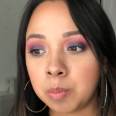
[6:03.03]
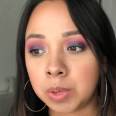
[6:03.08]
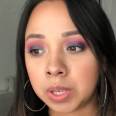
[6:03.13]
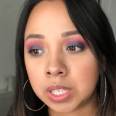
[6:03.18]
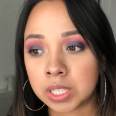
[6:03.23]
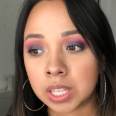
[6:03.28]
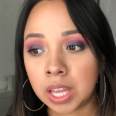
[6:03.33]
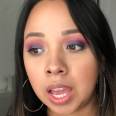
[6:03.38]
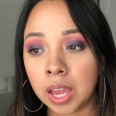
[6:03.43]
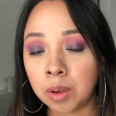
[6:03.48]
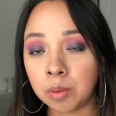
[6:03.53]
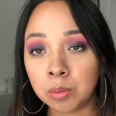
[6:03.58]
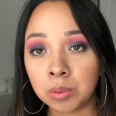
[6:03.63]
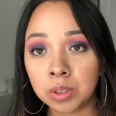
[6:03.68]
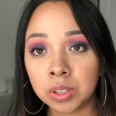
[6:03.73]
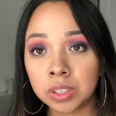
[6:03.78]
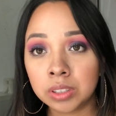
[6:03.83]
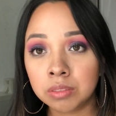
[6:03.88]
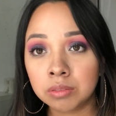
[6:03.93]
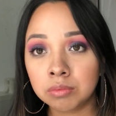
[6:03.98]
because I
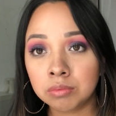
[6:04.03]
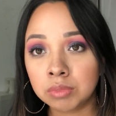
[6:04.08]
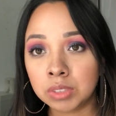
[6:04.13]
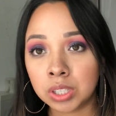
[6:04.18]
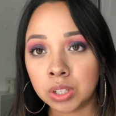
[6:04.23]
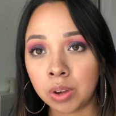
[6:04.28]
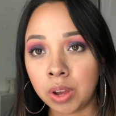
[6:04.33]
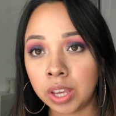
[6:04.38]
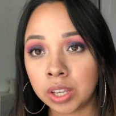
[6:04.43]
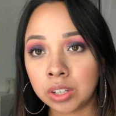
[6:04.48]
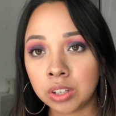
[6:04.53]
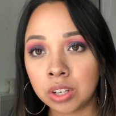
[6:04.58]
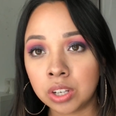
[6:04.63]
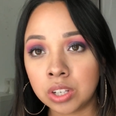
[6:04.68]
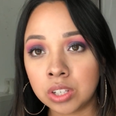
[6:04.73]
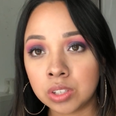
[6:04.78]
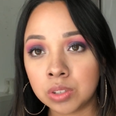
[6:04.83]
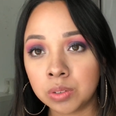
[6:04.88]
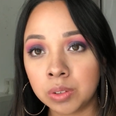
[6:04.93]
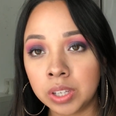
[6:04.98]
would, I
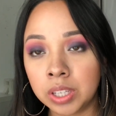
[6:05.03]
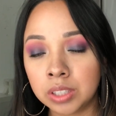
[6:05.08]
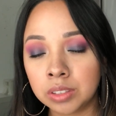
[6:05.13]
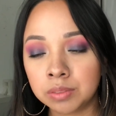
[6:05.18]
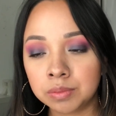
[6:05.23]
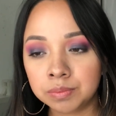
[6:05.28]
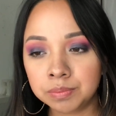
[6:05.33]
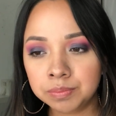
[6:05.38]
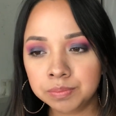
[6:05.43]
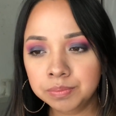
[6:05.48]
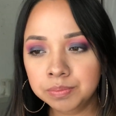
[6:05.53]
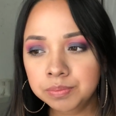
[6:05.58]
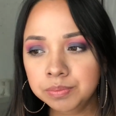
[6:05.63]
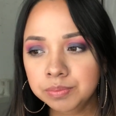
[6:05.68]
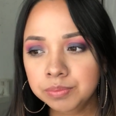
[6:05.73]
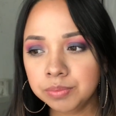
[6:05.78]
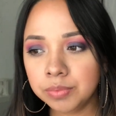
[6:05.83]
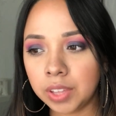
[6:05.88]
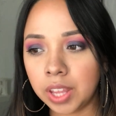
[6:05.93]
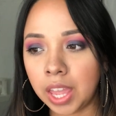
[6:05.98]
couldn't do it.
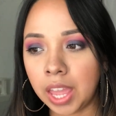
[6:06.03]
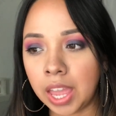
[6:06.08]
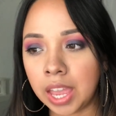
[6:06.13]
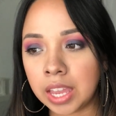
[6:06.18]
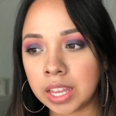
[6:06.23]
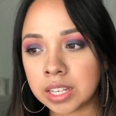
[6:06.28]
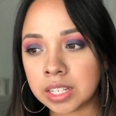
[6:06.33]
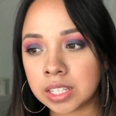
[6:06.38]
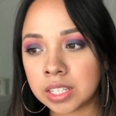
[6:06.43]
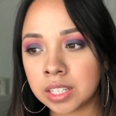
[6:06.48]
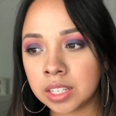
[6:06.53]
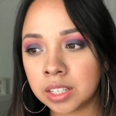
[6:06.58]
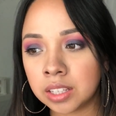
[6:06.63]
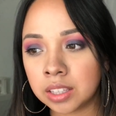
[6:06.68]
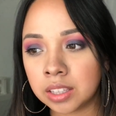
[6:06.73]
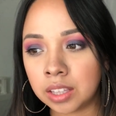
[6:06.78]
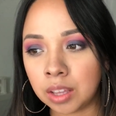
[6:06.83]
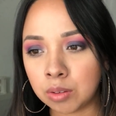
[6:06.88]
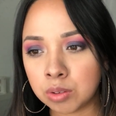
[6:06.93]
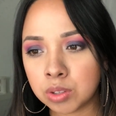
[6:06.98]
And
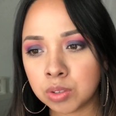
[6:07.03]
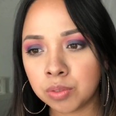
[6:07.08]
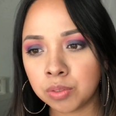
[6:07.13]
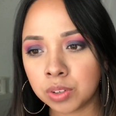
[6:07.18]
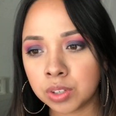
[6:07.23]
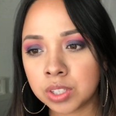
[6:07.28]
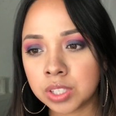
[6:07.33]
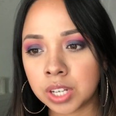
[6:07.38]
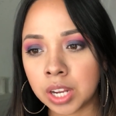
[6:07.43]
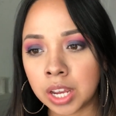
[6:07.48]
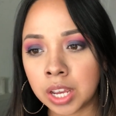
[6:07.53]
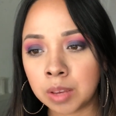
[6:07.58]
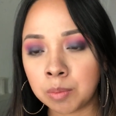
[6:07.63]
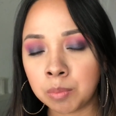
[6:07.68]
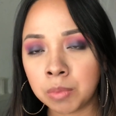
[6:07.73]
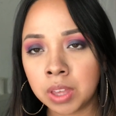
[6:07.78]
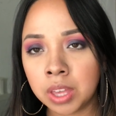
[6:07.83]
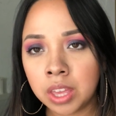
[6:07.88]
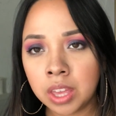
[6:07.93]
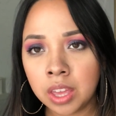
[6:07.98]
that was the first
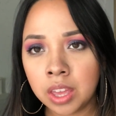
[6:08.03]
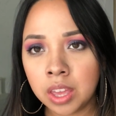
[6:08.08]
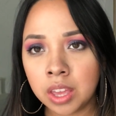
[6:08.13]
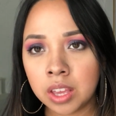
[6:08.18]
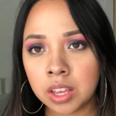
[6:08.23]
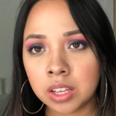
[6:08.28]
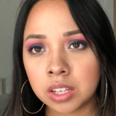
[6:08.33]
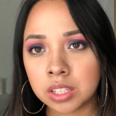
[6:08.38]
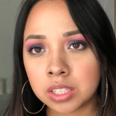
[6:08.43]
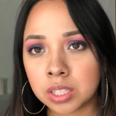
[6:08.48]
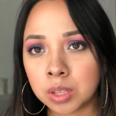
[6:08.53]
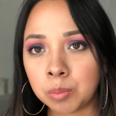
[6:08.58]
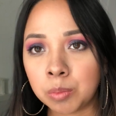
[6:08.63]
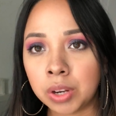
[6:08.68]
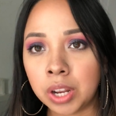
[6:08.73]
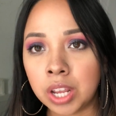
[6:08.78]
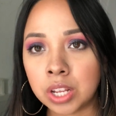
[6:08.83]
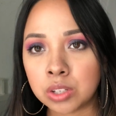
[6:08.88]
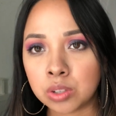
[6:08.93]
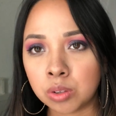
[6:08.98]
time
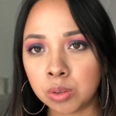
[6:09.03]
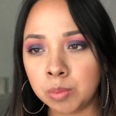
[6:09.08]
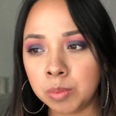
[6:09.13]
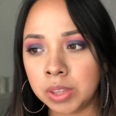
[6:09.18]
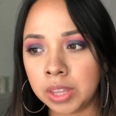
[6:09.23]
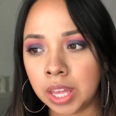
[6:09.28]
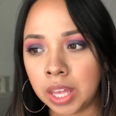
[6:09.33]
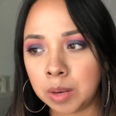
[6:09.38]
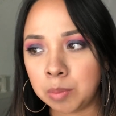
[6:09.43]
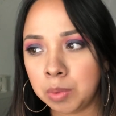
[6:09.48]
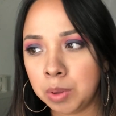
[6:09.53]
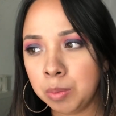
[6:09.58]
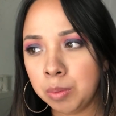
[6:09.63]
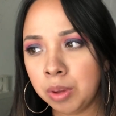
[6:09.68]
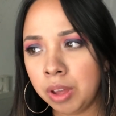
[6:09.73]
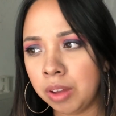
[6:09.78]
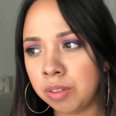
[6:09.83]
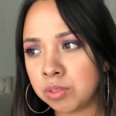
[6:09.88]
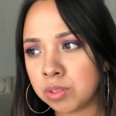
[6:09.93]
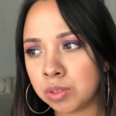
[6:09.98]
someone had told me that, and people
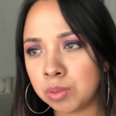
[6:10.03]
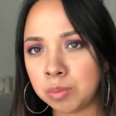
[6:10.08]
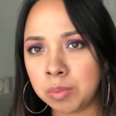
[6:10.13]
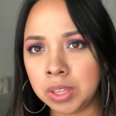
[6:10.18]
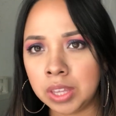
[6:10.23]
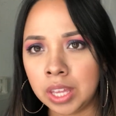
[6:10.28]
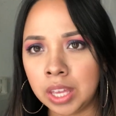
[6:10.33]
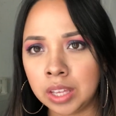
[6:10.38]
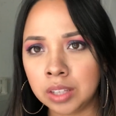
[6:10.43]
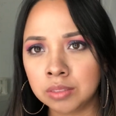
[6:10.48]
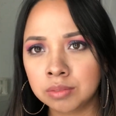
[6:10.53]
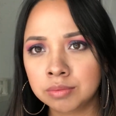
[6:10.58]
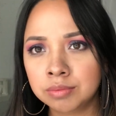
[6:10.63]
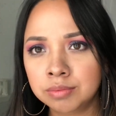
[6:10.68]
have told me that,